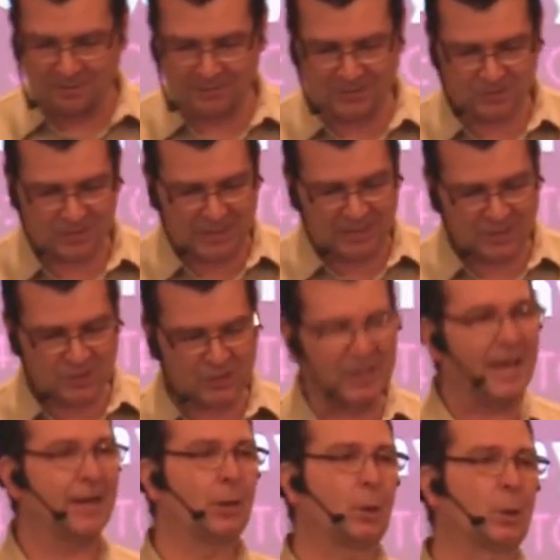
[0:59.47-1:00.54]
they set
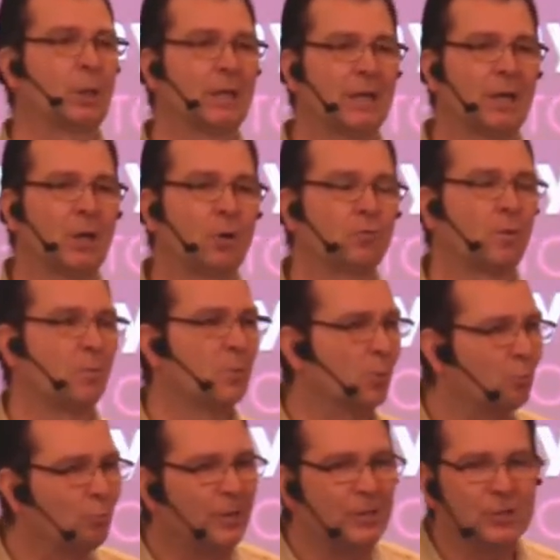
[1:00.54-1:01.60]
sail from
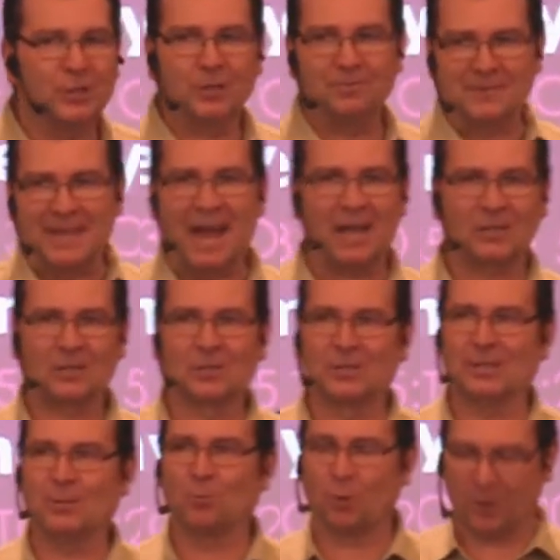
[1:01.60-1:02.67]
the region of
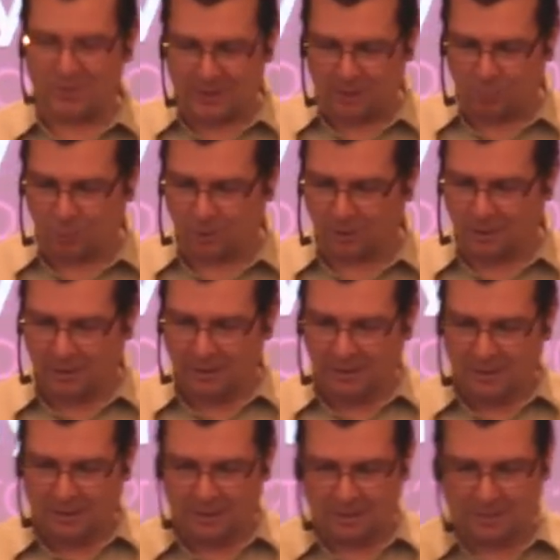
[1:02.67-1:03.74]
Galilee where they were,
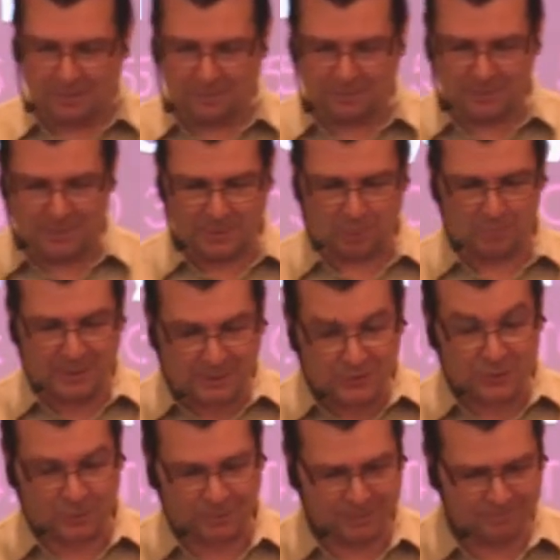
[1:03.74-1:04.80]
uh, they were
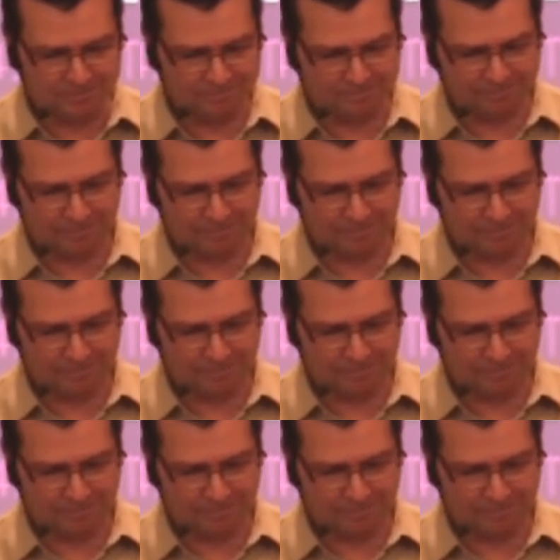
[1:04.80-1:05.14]
ministering.